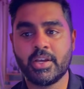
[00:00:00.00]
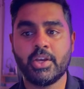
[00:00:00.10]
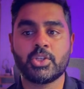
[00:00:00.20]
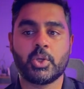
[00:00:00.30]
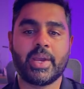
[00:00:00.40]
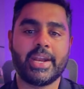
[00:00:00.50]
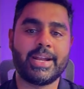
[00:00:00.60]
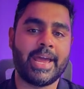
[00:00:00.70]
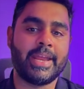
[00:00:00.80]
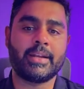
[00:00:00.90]
So you get a
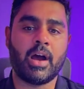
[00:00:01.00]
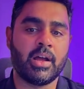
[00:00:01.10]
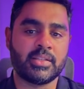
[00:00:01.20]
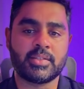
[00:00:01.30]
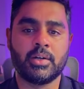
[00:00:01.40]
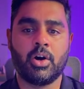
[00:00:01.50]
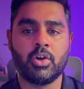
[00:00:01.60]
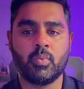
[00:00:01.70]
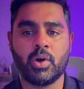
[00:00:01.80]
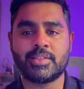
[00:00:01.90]
direct answer
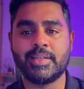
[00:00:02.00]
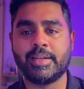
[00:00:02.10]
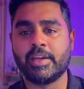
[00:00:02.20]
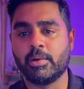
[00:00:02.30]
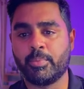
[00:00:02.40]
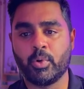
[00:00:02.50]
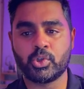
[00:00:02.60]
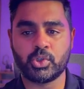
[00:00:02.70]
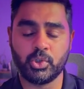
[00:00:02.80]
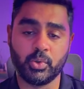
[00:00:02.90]
on what CTA
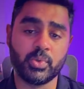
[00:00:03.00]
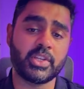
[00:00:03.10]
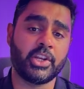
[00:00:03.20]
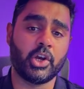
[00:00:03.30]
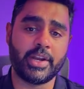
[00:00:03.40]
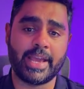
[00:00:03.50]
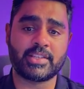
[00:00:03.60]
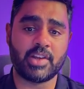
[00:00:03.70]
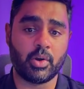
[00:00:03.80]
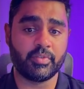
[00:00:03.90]
approach to use in your
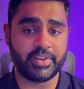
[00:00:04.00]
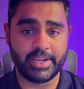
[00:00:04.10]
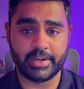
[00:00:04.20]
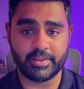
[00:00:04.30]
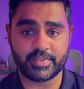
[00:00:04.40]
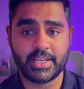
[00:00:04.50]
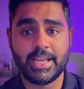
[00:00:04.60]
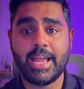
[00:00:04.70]
next round of creatives.